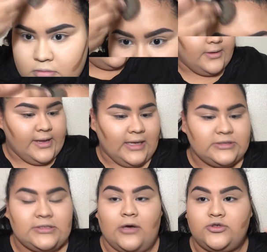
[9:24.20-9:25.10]
Okay
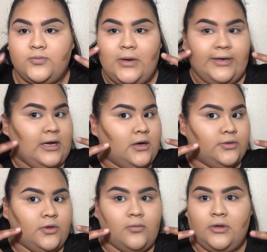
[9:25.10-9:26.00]
guys, now to blend
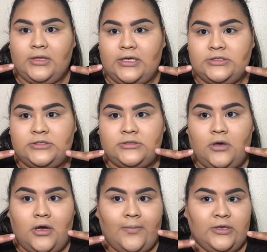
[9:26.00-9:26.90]
out the one that's
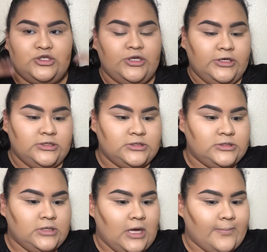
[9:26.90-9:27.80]
on my
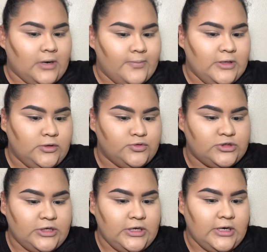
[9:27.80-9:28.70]
cheeks, I'm gonna be
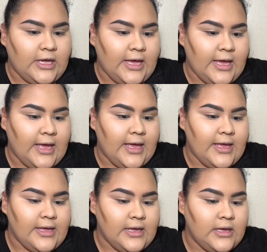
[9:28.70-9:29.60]
using
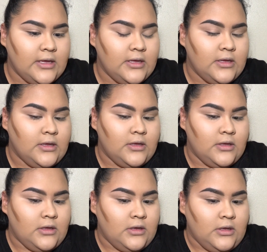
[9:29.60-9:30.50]
a
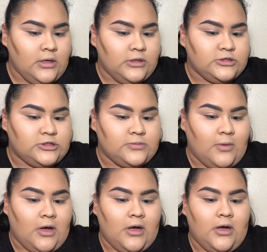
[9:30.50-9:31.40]

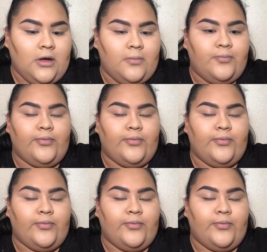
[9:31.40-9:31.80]
small